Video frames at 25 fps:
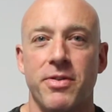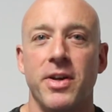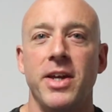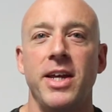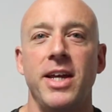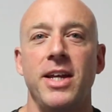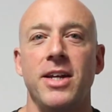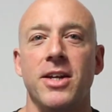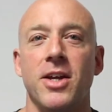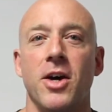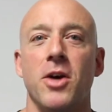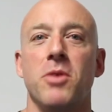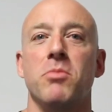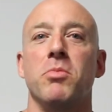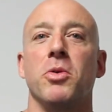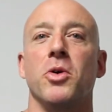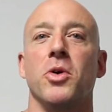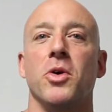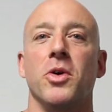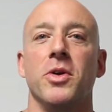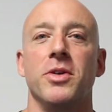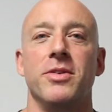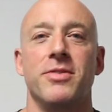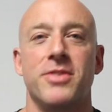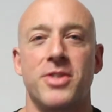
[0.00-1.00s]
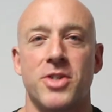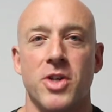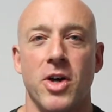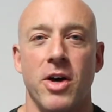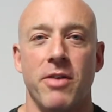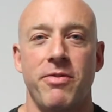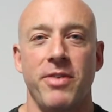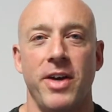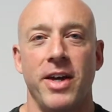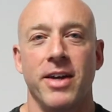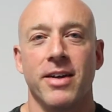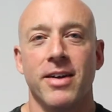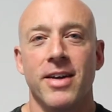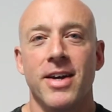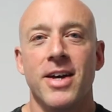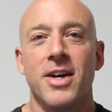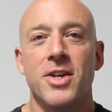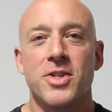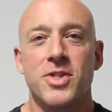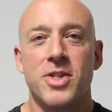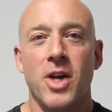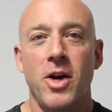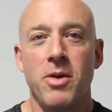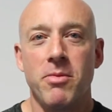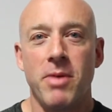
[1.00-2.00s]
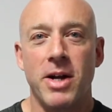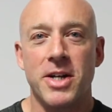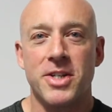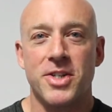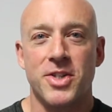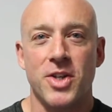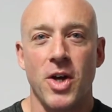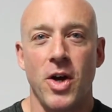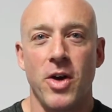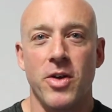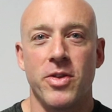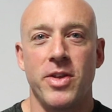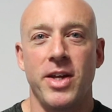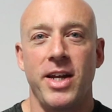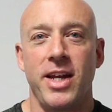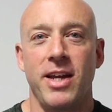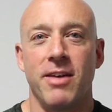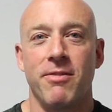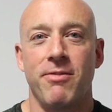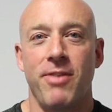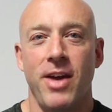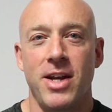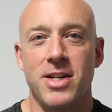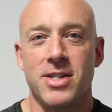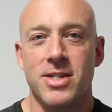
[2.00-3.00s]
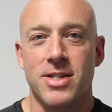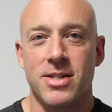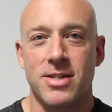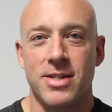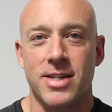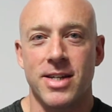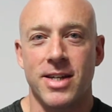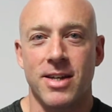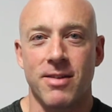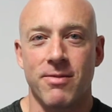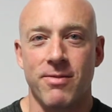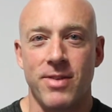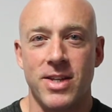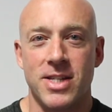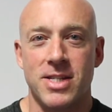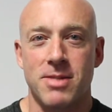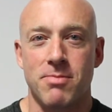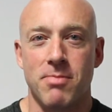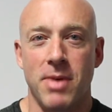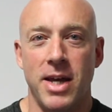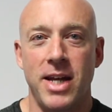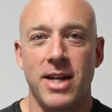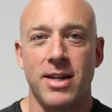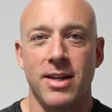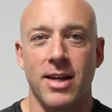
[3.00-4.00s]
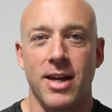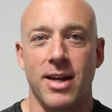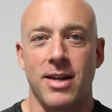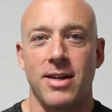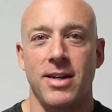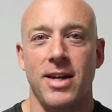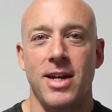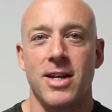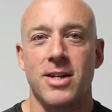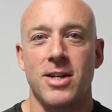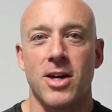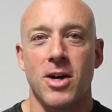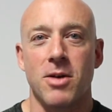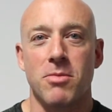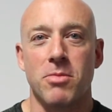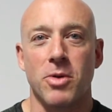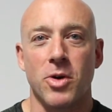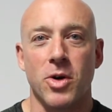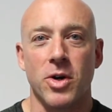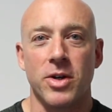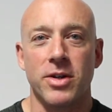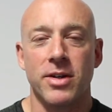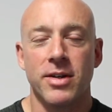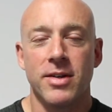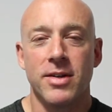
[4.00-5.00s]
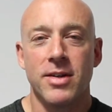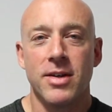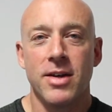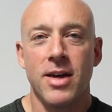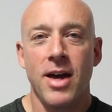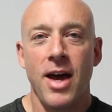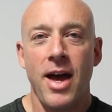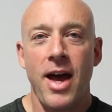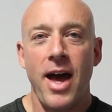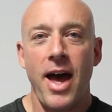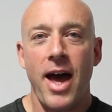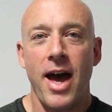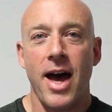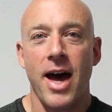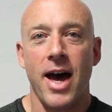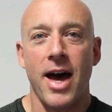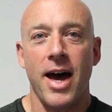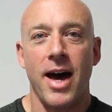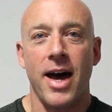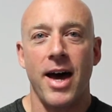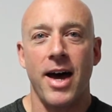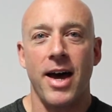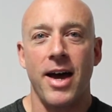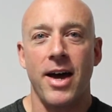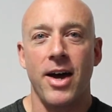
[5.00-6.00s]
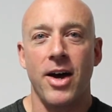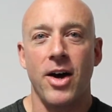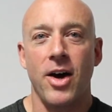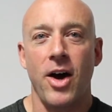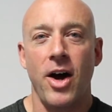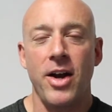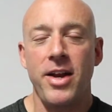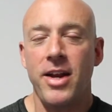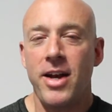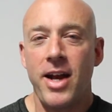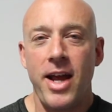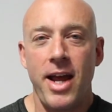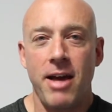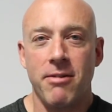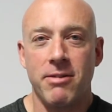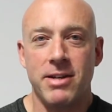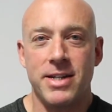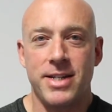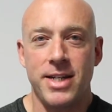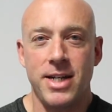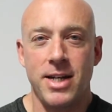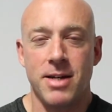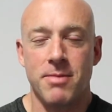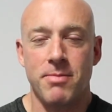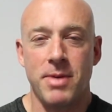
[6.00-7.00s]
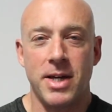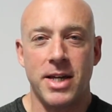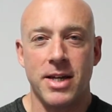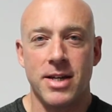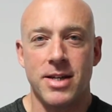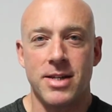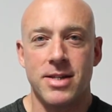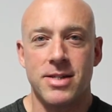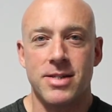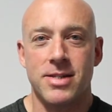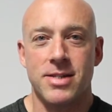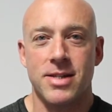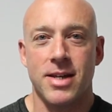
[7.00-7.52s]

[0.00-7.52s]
Indo board surfing. So much so that he eventually convinced me to get an Indo board. I don't know how he did it, because